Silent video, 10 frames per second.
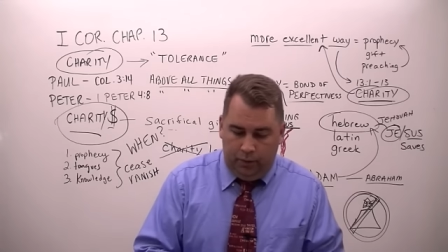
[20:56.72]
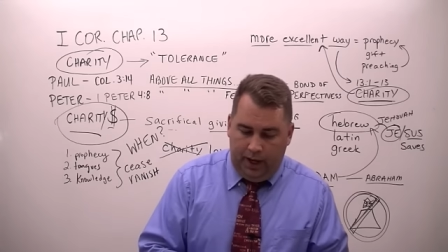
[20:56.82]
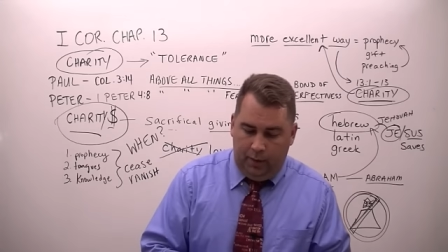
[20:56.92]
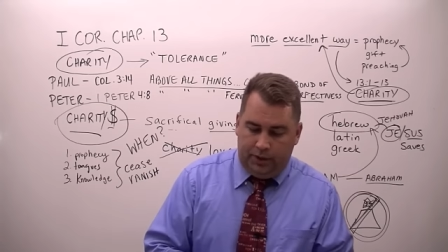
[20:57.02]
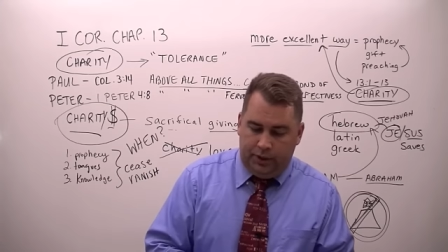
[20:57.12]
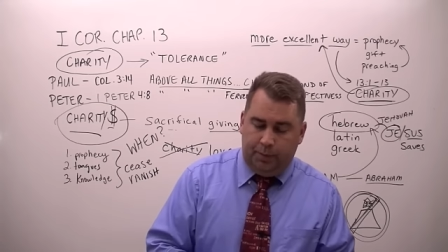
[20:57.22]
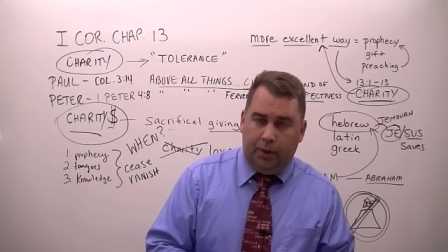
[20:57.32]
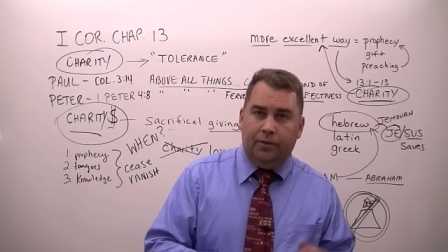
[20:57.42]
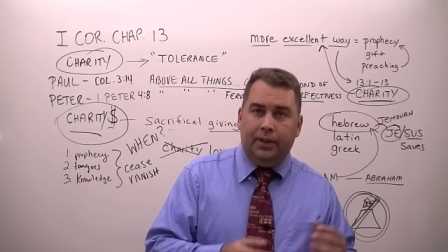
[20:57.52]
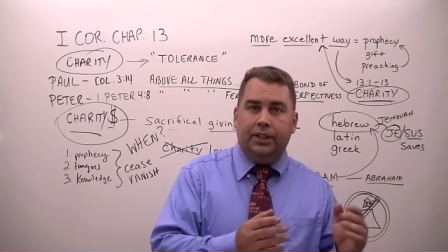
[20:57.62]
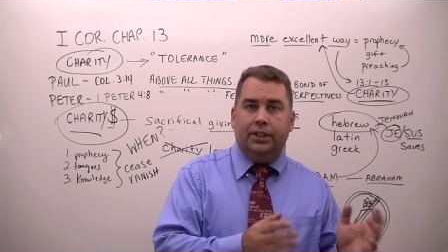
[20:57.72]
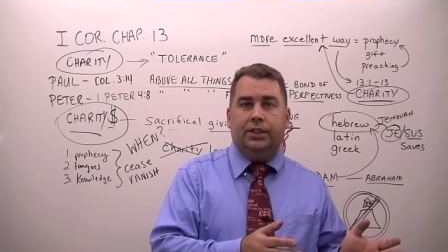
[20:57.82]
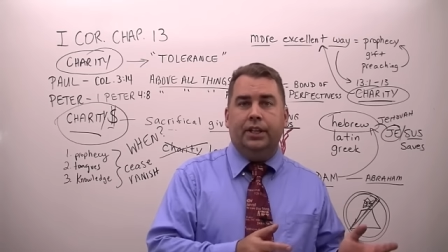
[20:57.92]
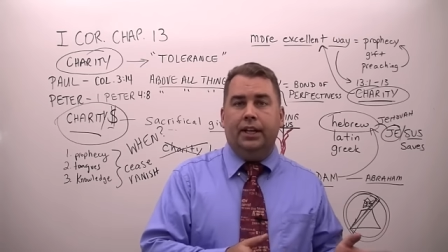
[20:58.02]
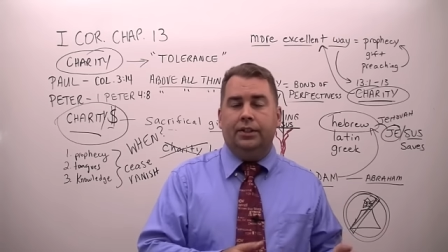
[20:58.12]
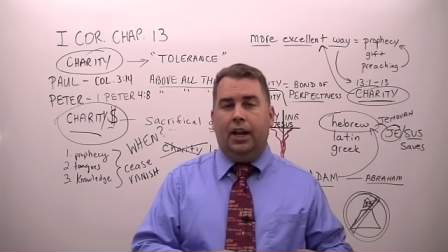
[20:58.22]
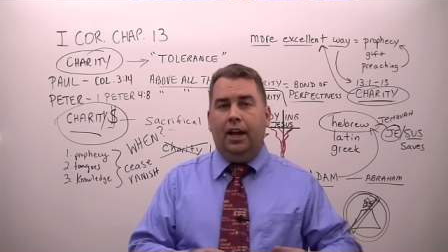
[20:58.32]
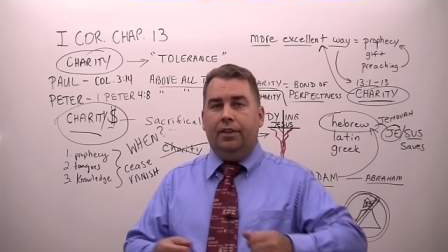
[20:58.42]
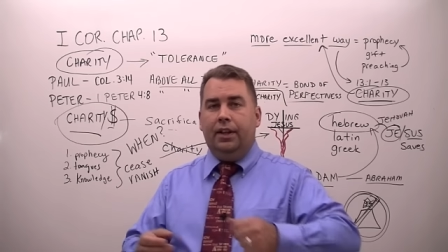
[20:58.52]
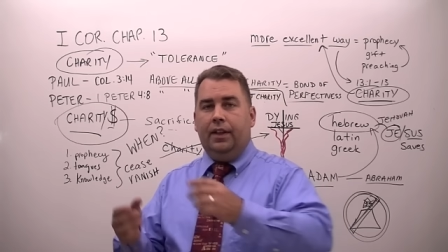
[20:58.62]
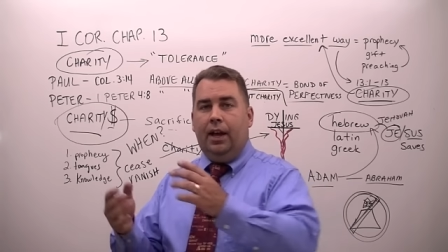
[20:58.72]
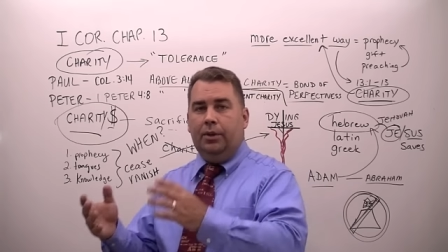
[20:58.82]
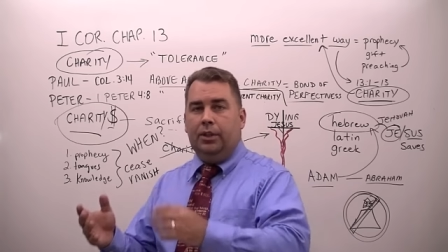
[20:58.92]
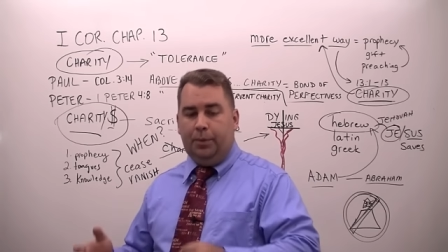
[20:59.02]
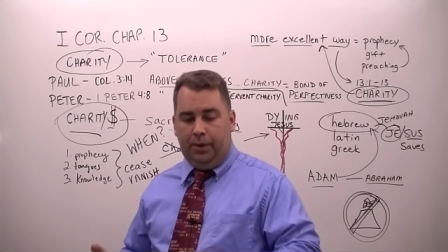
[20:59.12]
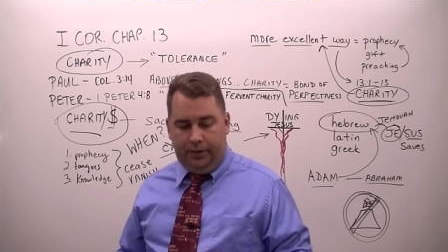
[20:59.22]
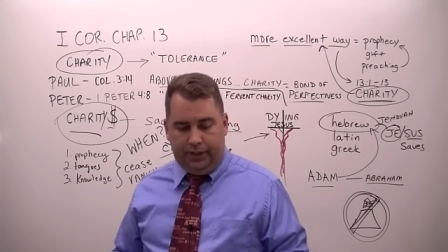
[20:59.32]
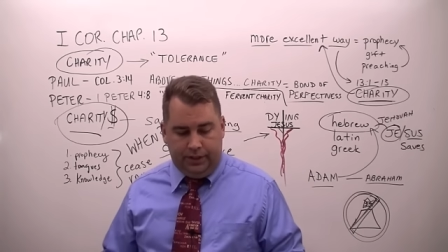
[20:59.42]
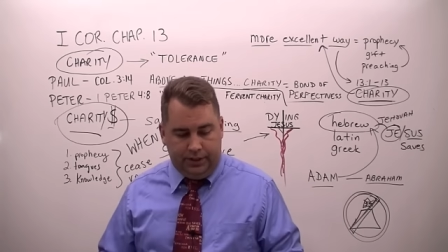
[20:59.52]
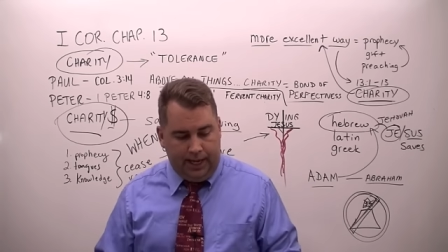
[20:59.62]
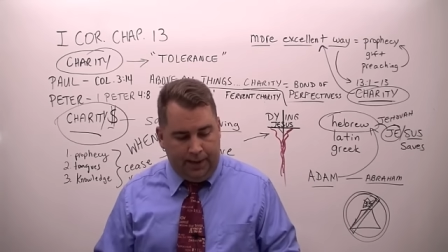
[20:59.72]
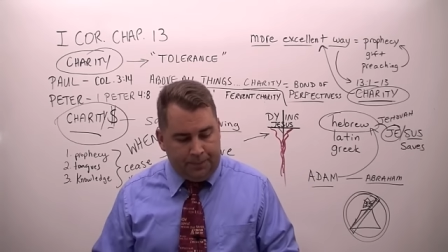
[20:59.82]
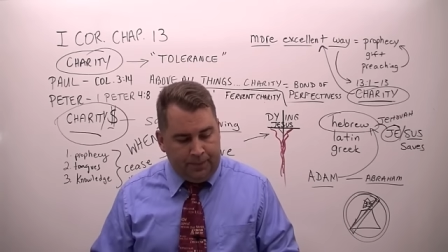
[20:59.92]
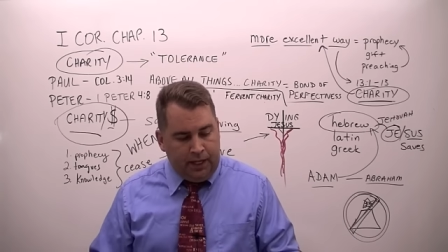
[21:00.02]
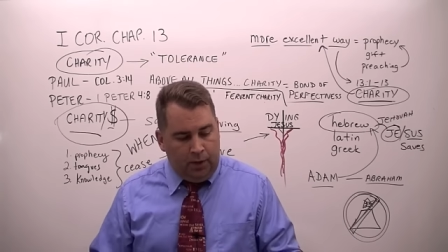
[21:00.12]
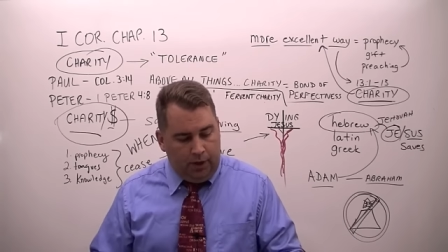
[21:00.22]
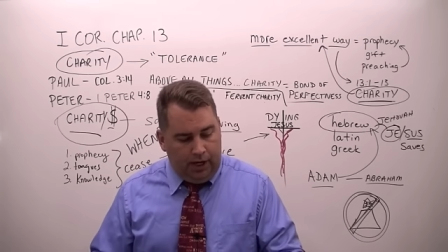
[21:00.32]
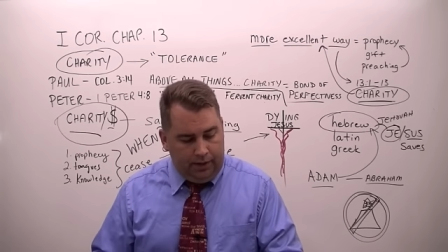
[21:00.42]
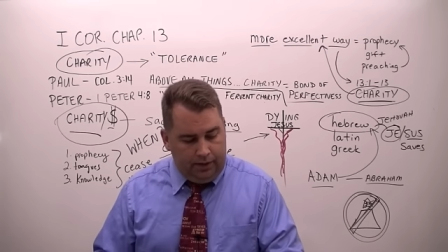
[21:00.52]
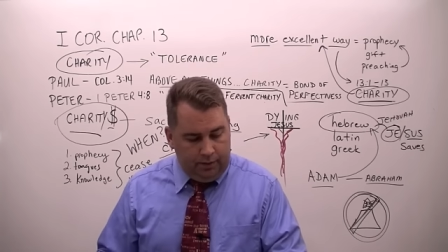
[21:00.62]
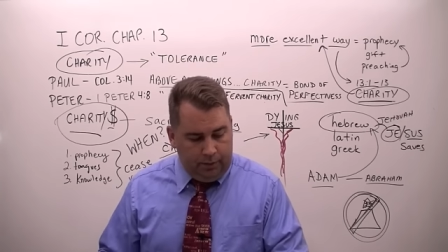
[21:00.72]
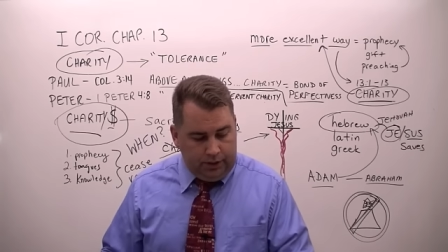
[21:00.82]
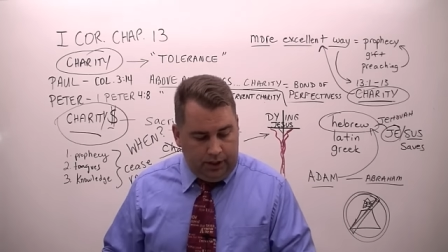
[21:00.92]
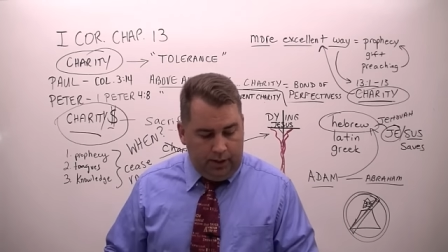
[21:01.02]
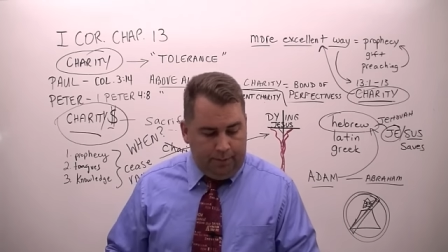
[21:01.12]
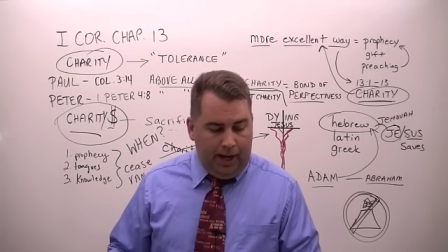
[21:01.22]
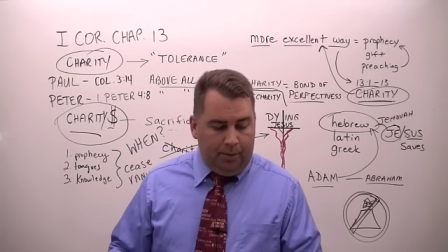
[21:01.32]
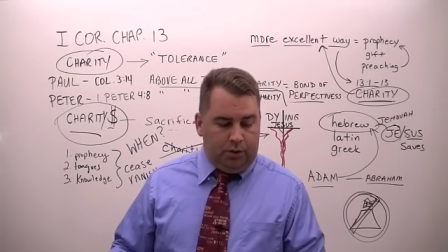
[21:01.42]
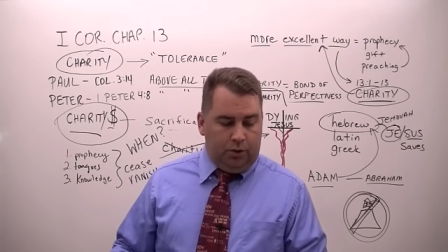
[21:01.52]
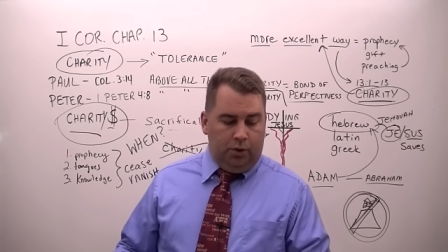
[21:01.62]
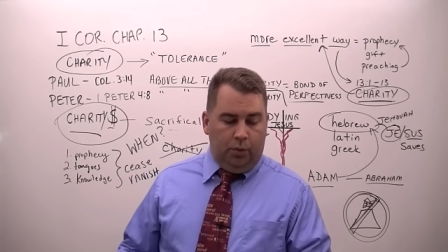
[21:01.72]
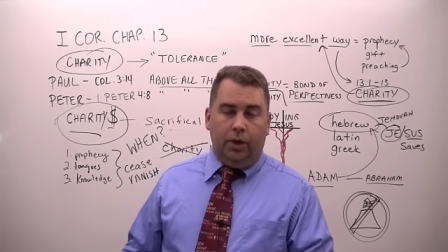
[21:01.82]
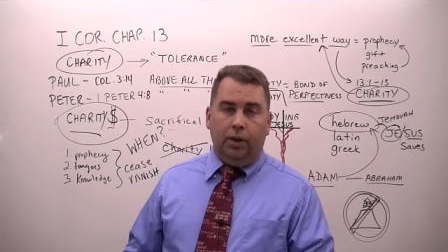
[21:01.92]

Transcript: that which is perfect is this, and I think that which is perfect is that. What I was taught in Bible school, and